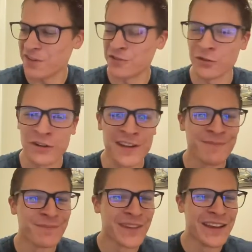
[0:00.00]
Story,
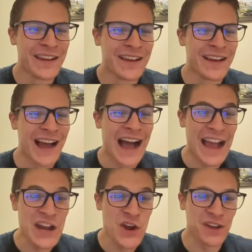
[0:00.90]

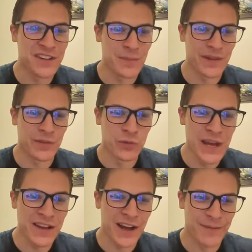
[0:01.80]
I noticed something. The
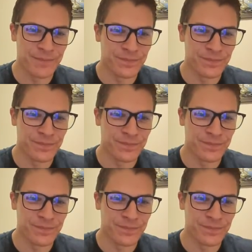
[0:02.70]
recon.